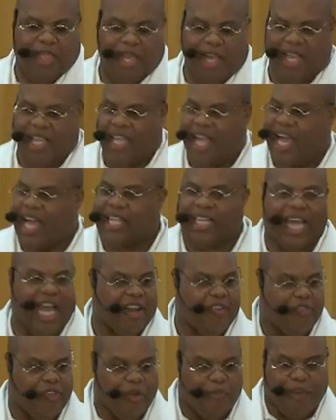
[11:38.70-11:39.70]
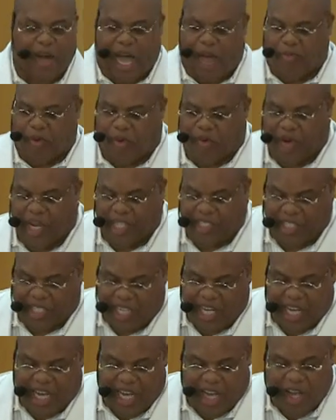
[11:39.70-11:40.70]
I got a few Bible readers
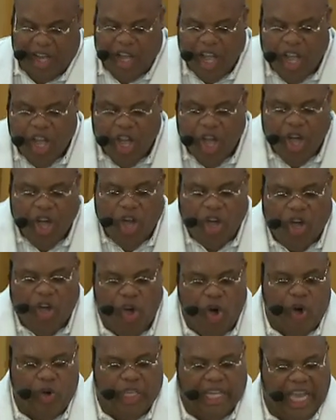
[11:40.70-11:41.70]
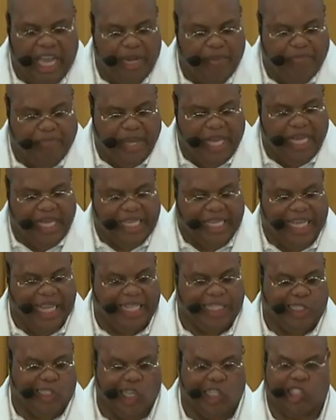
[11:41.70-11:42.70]
in here. Who can be
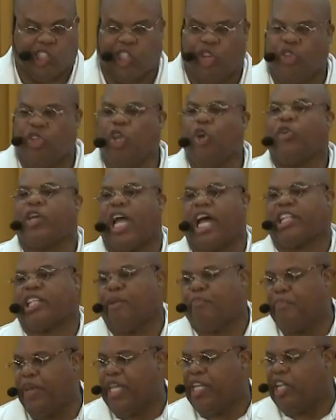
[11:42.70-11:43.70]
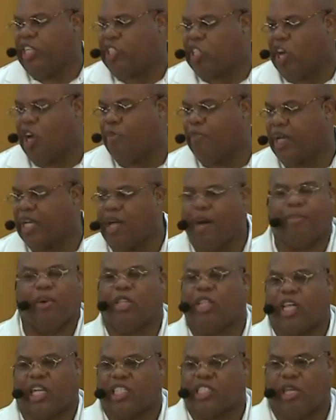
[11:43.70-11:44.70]
against us? So you got to be determined. Come
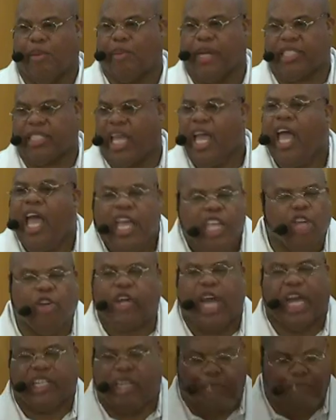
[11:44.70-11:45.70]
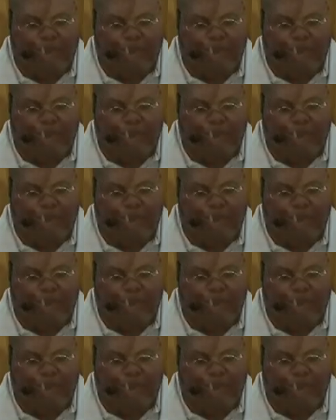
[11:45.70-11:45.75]
on, look at somebody and say, you got to